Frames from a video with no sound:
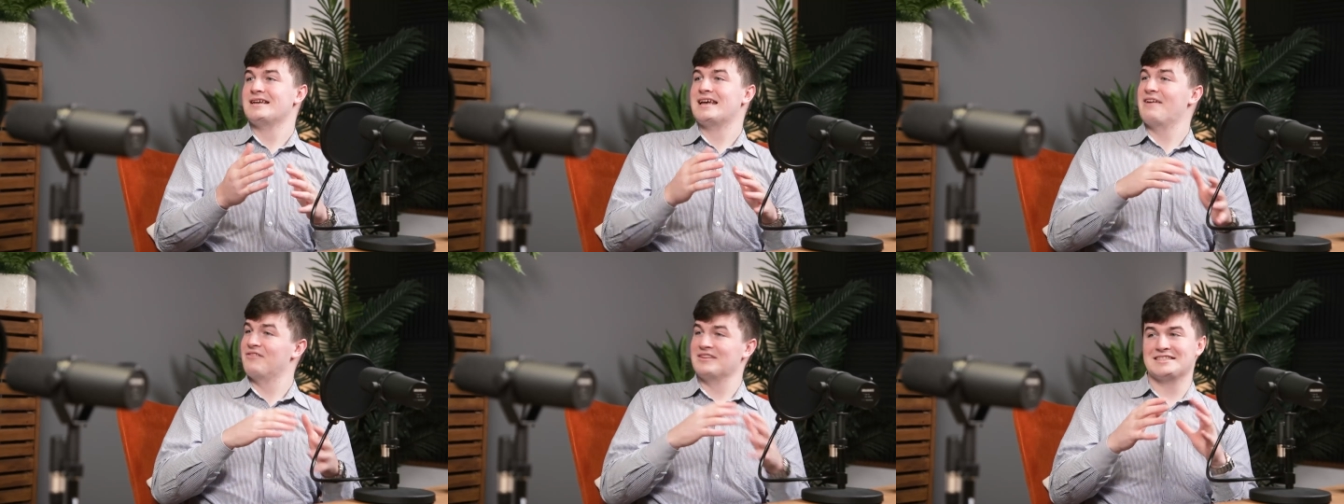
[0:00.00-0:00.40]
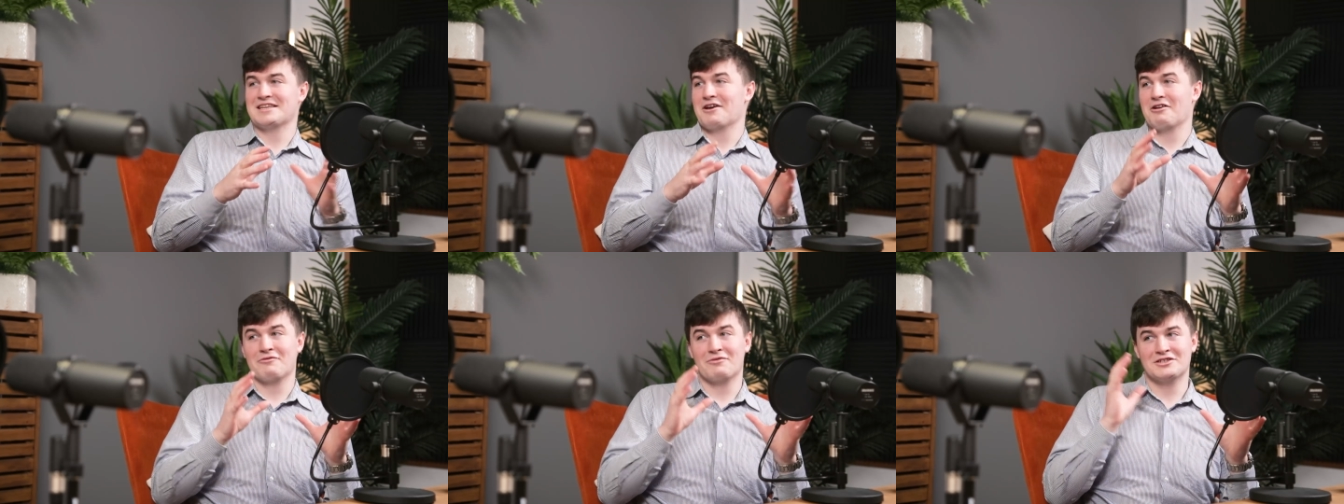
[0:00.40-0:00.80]
If it's the
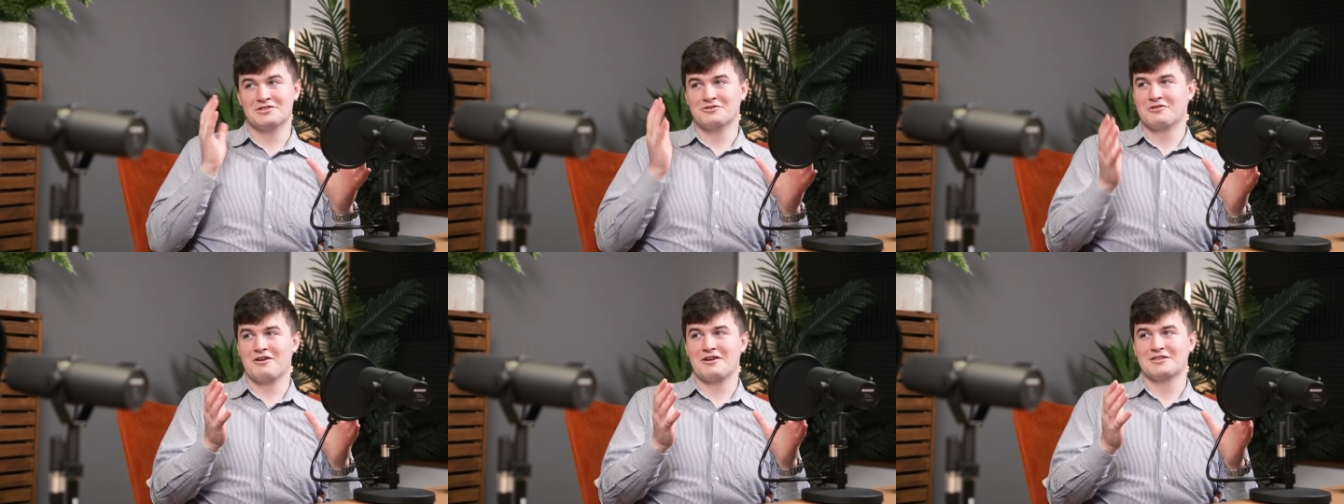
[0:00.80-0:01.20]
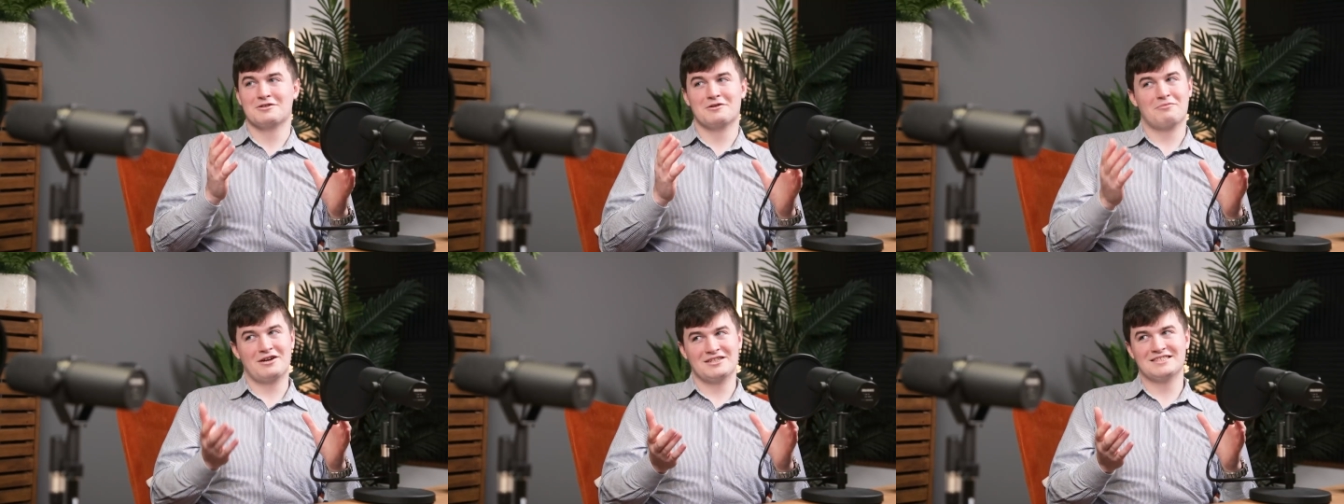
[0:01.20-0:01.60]
only reason you're going into
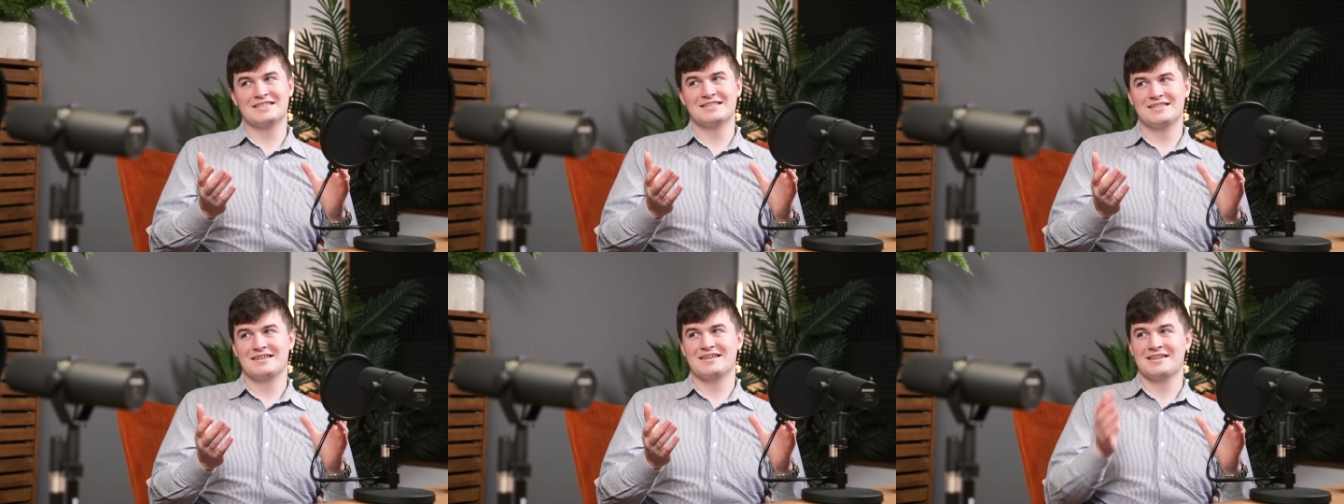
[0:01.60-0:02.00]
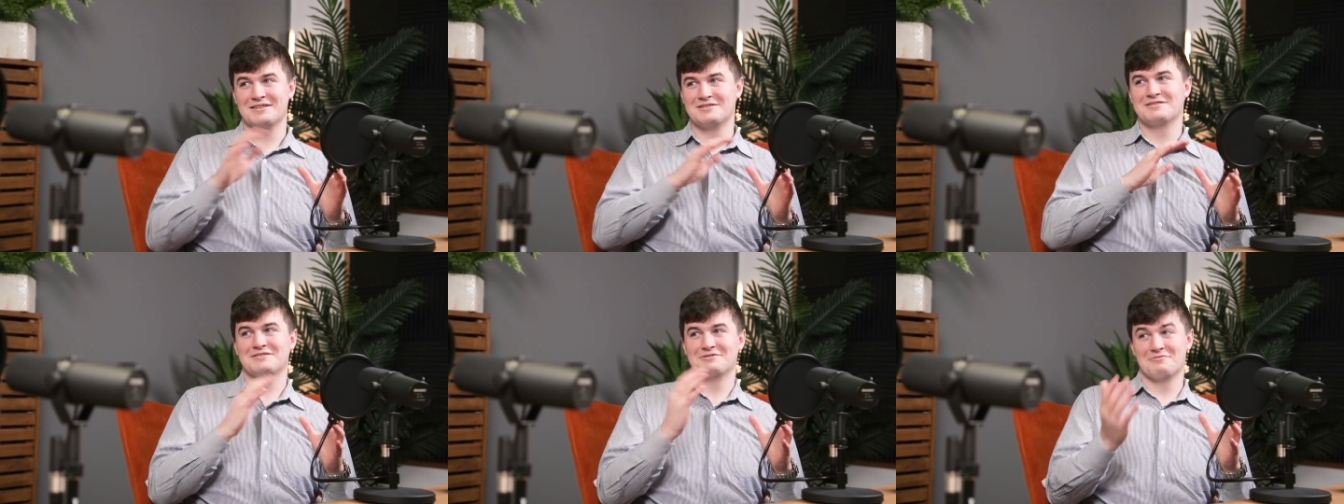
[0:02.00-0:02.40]
an
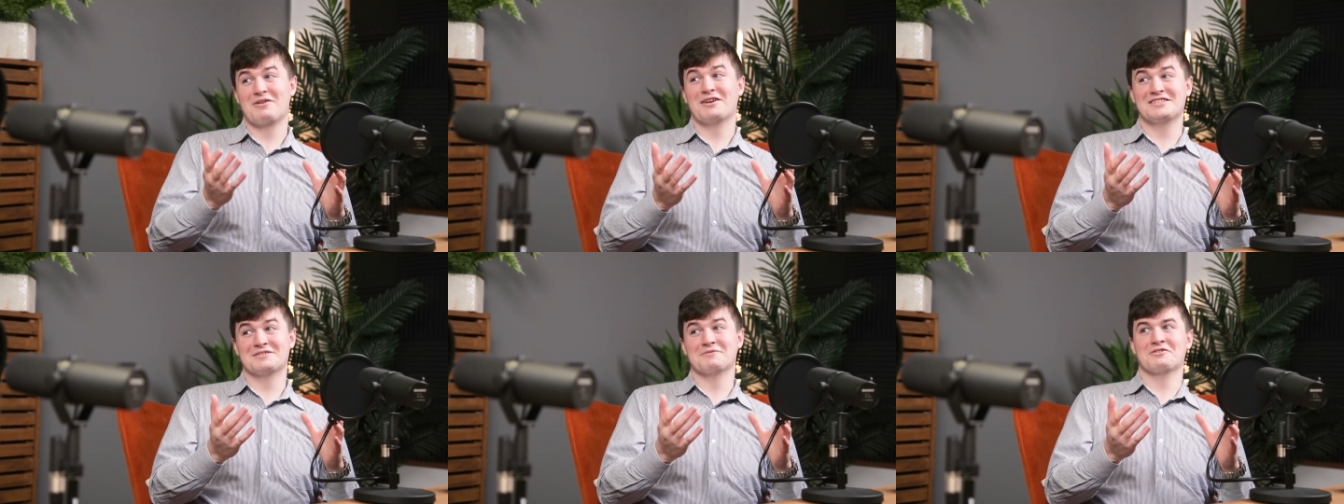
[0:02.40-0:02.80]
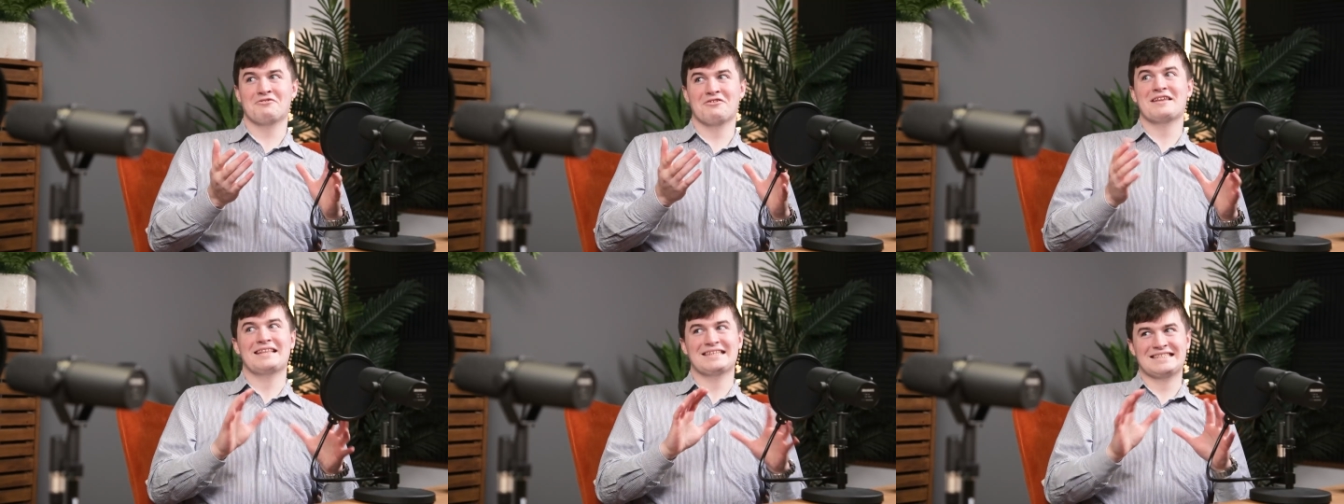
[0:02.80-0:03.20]
apprenticeship
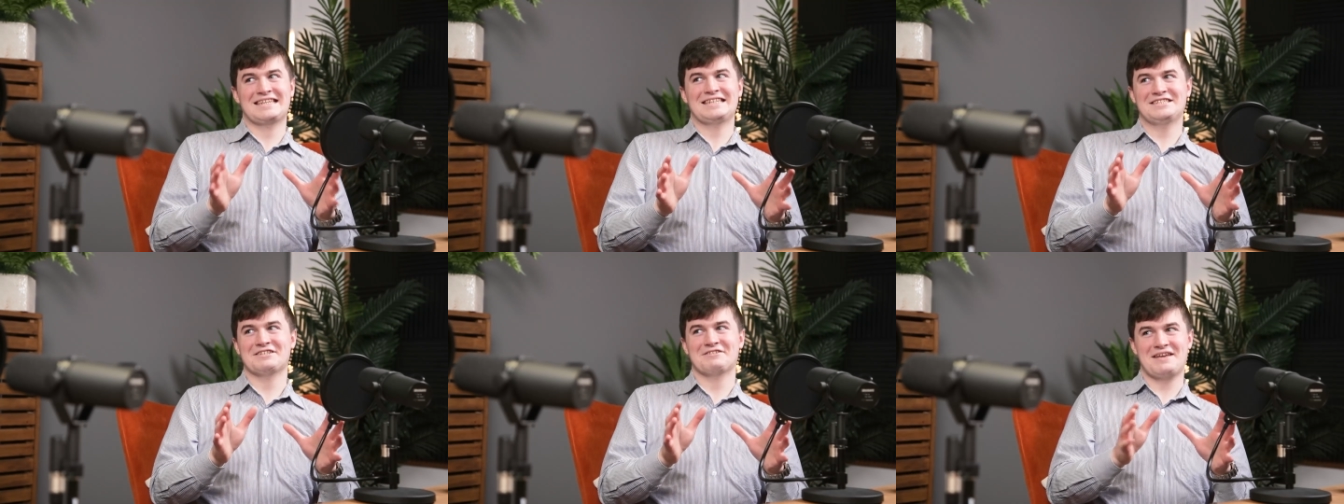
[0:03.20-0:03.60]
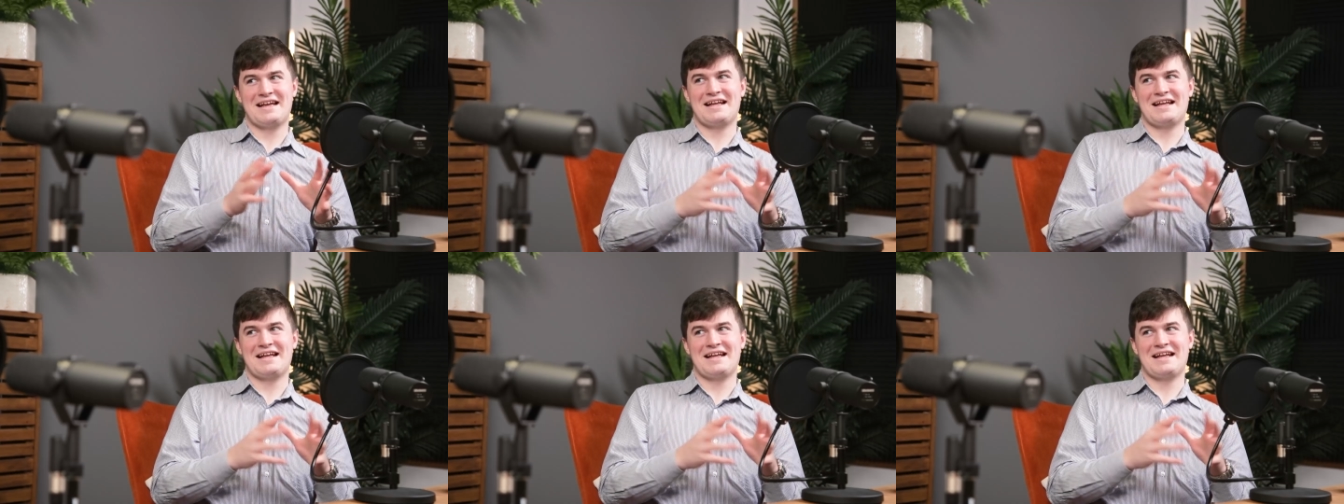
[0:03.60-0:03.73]
degree, there's an issue there.